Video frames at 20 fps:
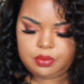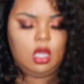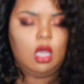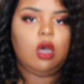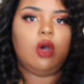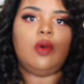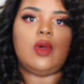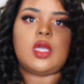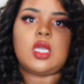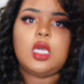
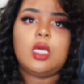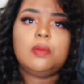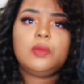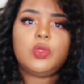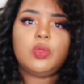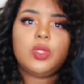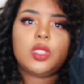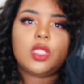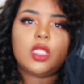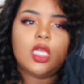Oh, it
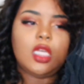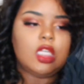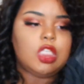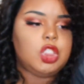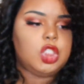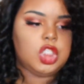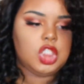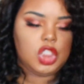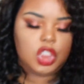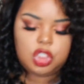comes with a
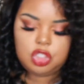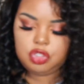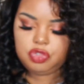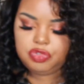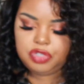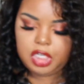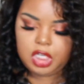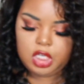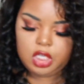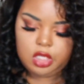
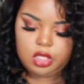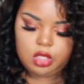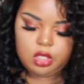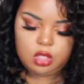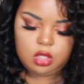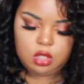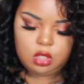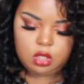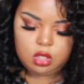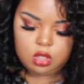
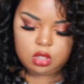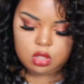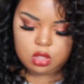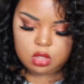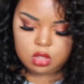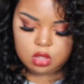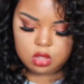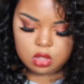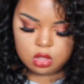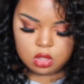G-string.
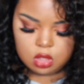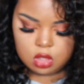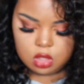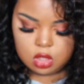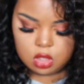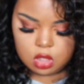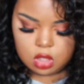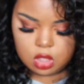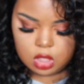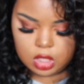
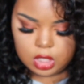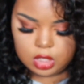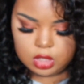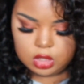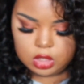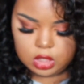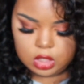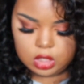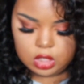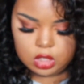
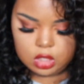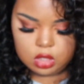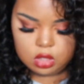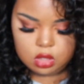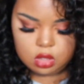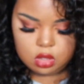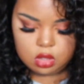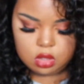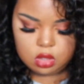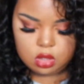And
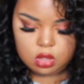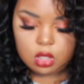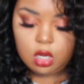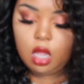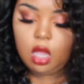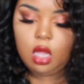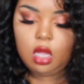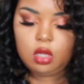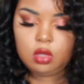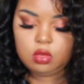then,
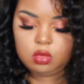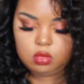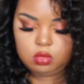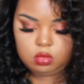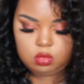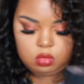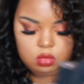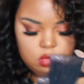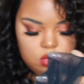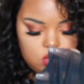oh,
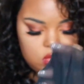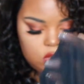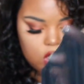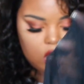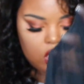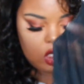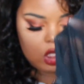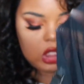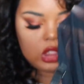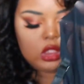
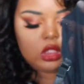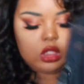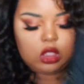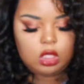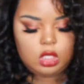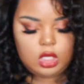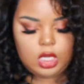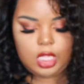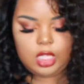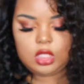it is
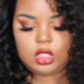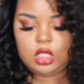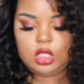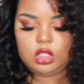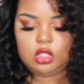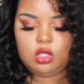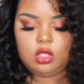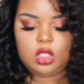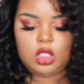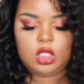
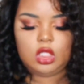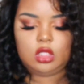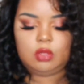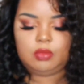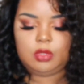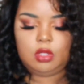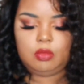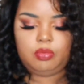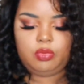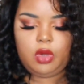connected, so the,
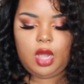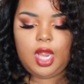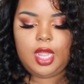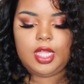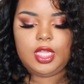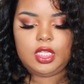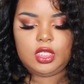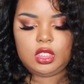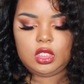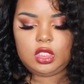the bra
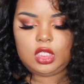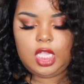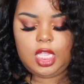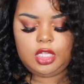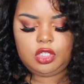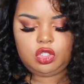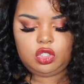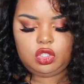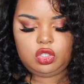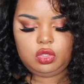is
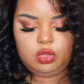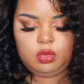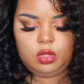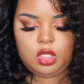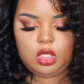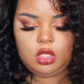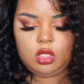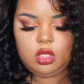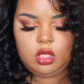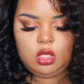attached to
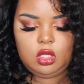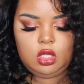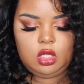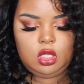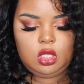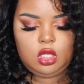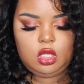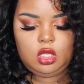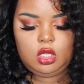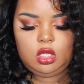it.
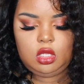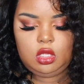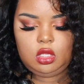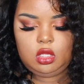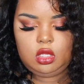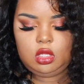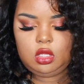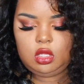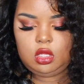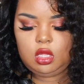
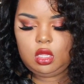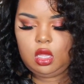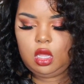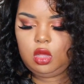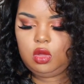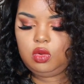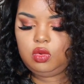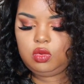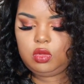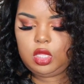
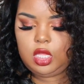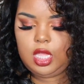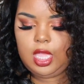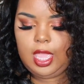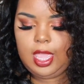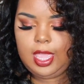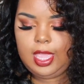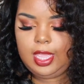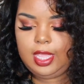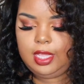
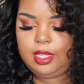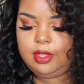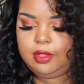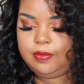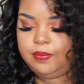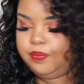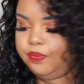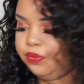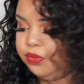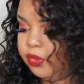Okay.
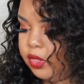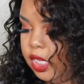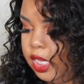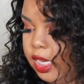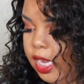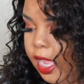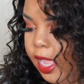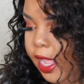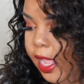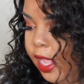
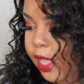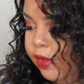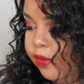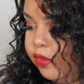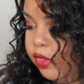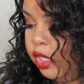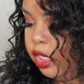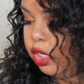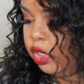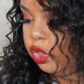And I
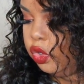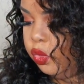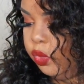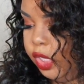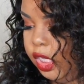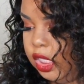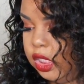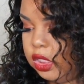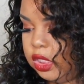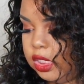have the
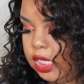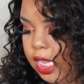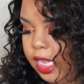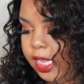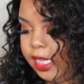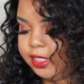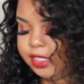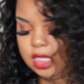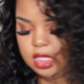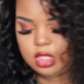queen
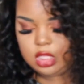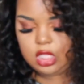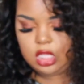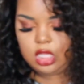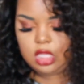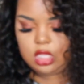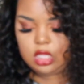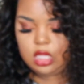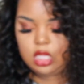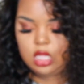size, I
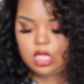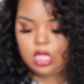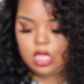think.